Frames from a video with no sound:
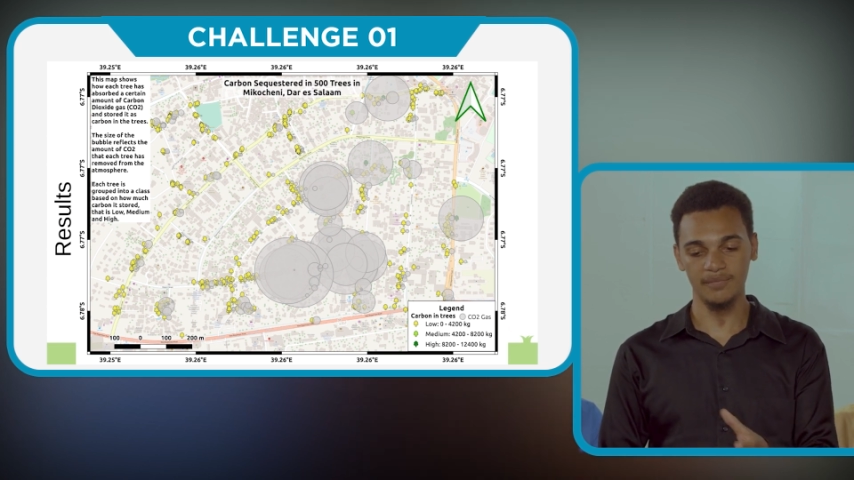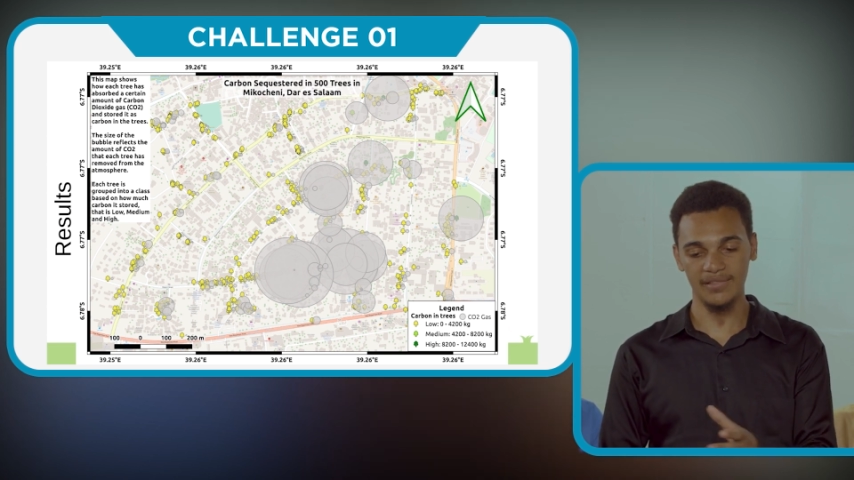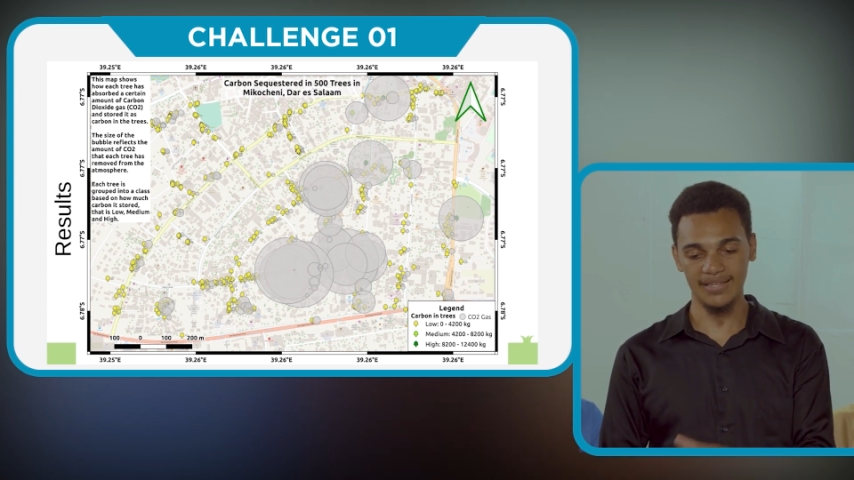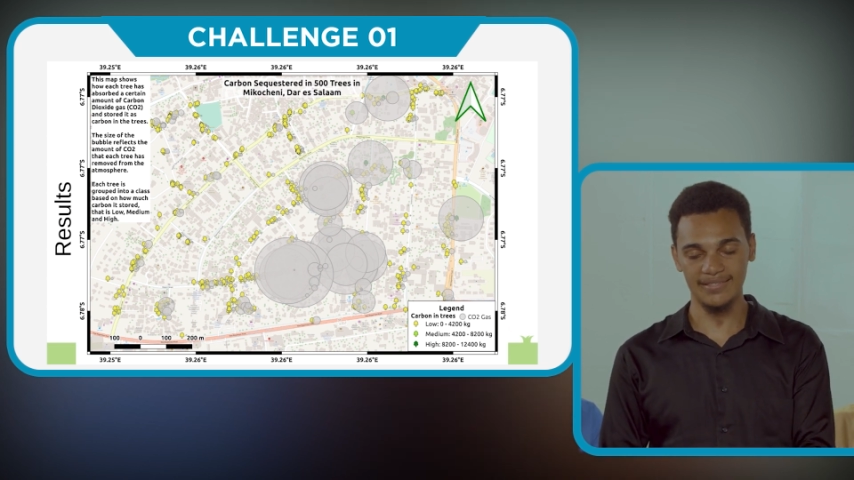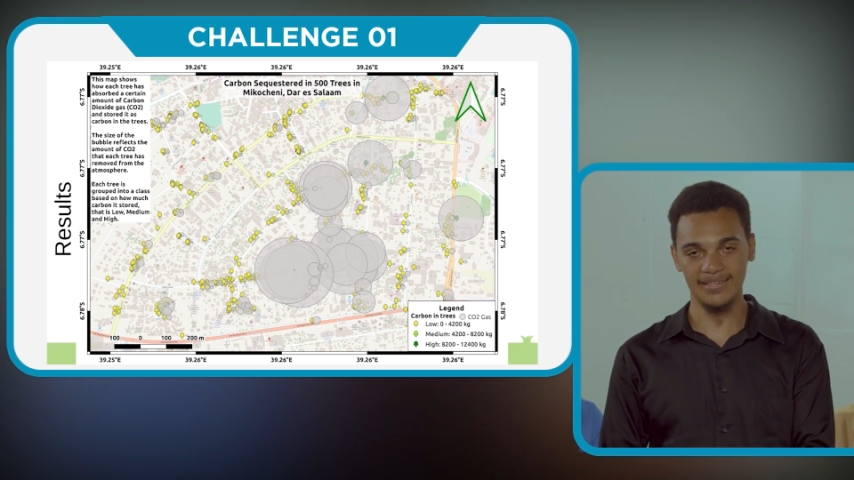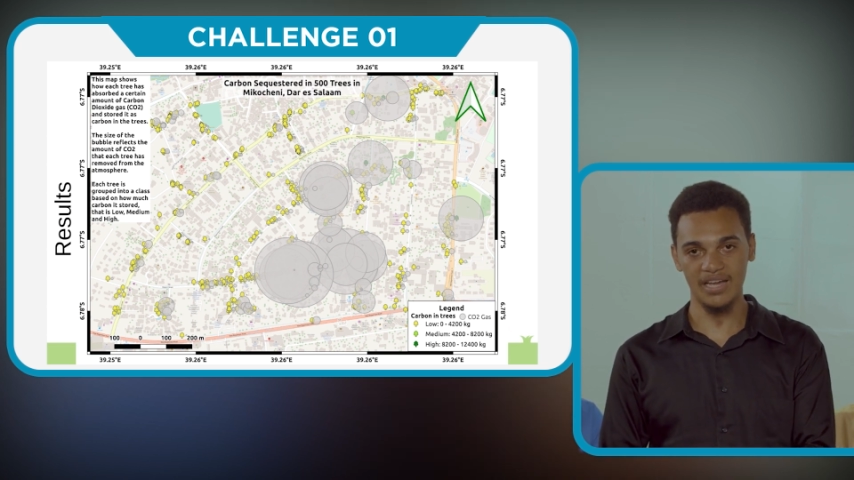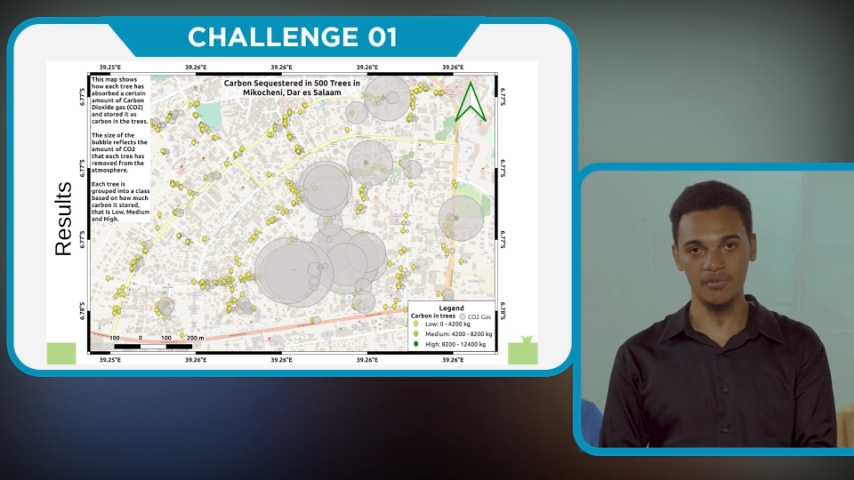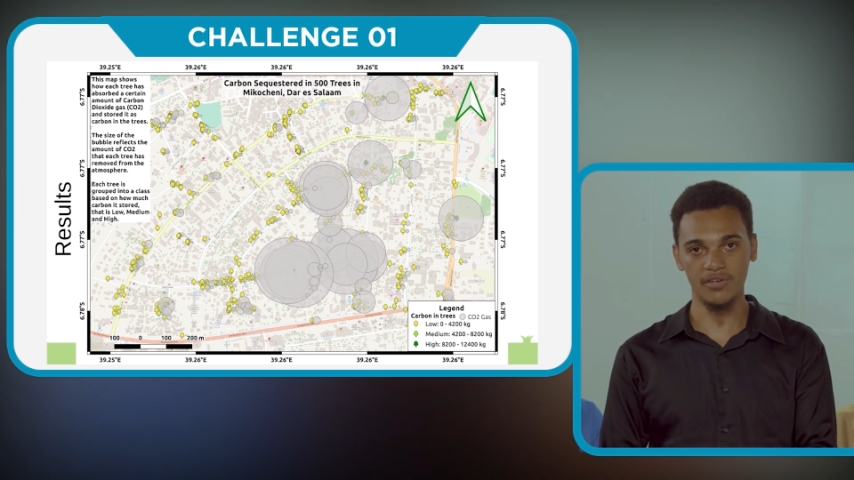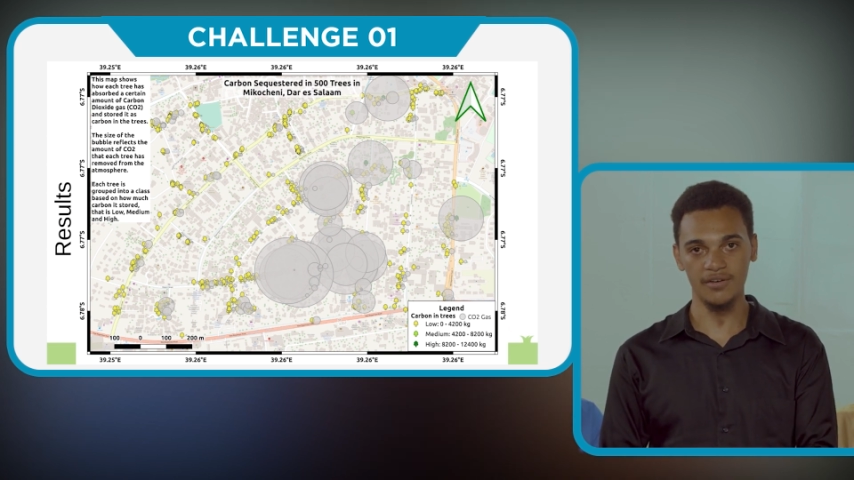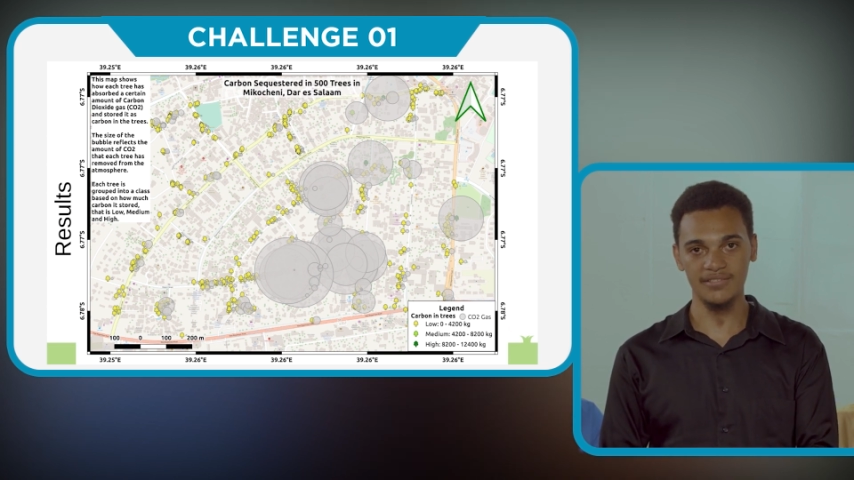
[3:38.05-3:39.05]
less
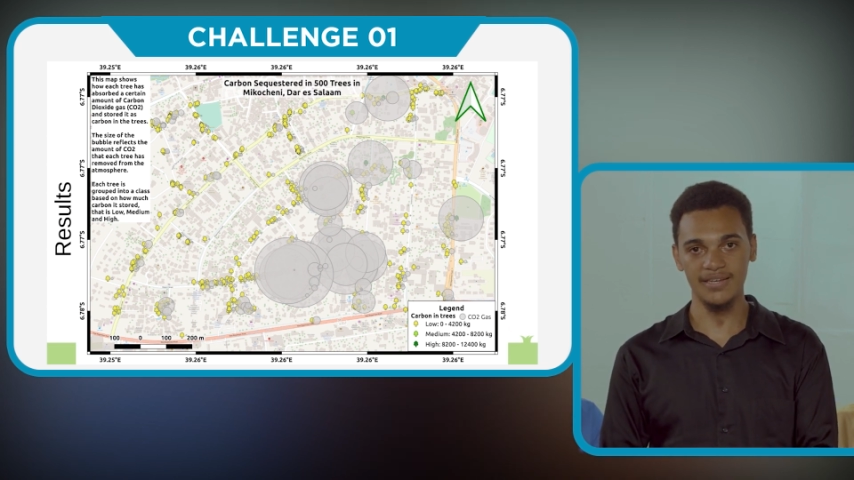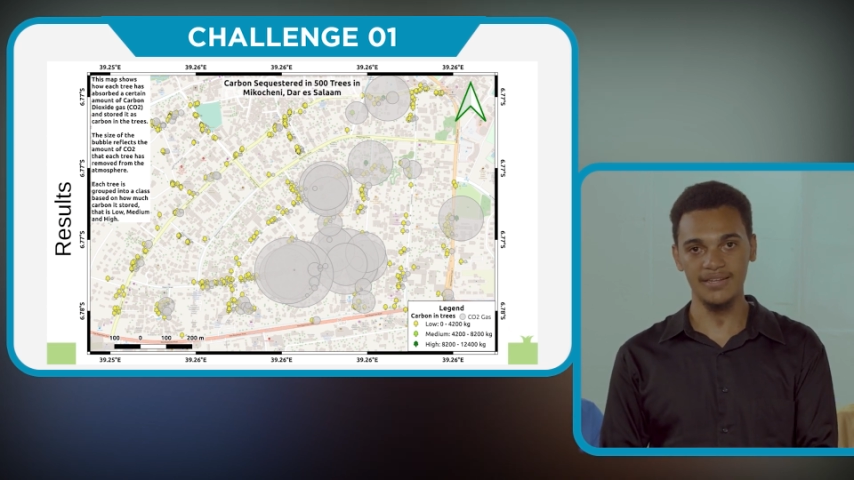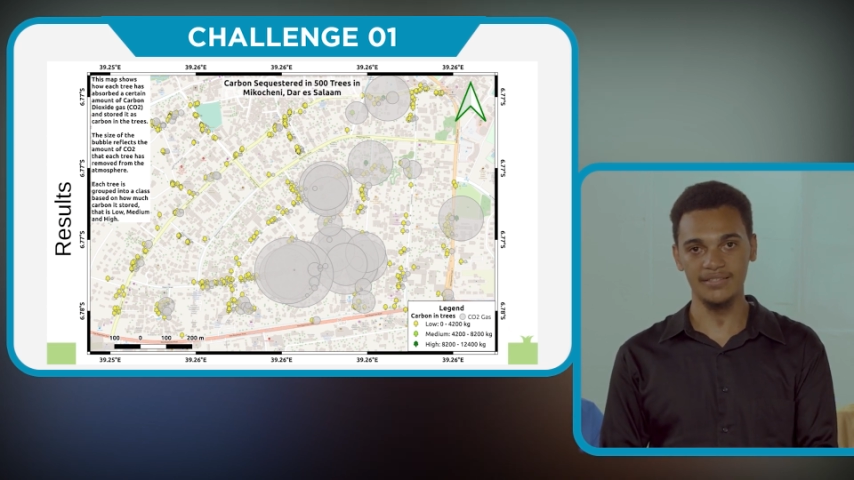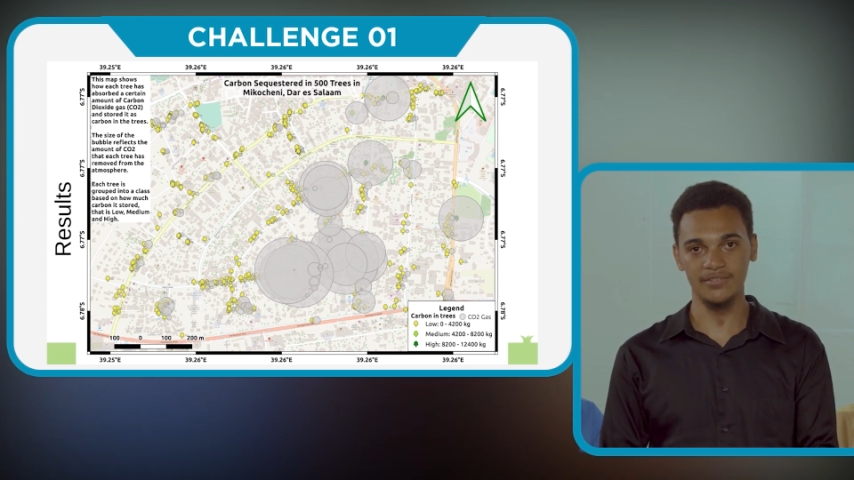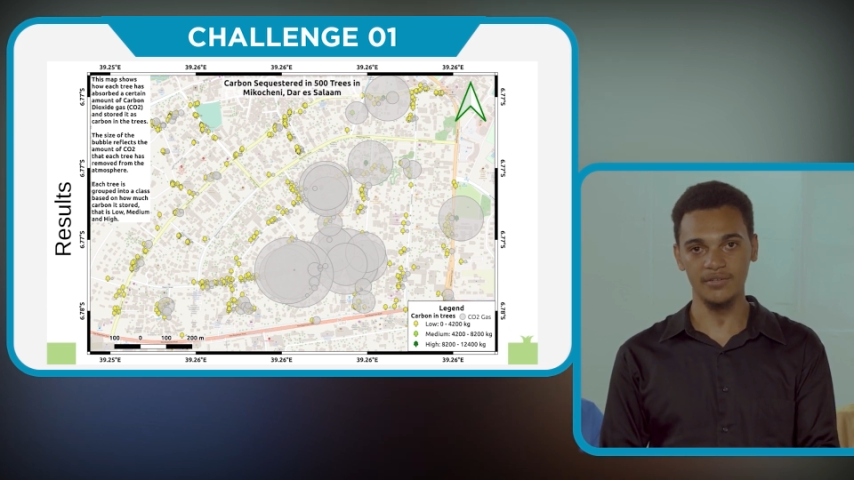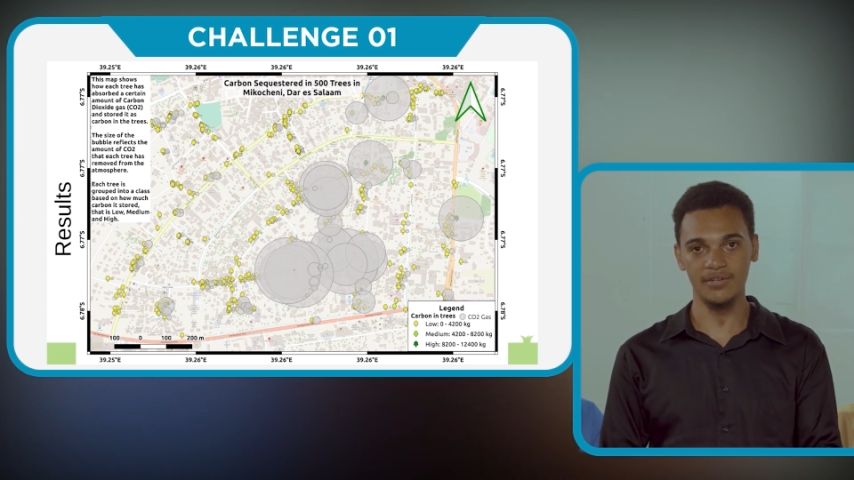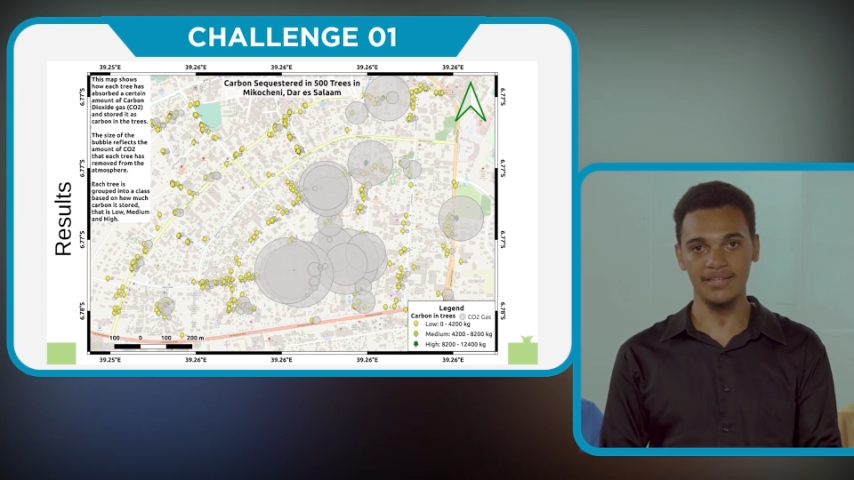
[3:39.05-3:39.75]
carbon dioxide and stored it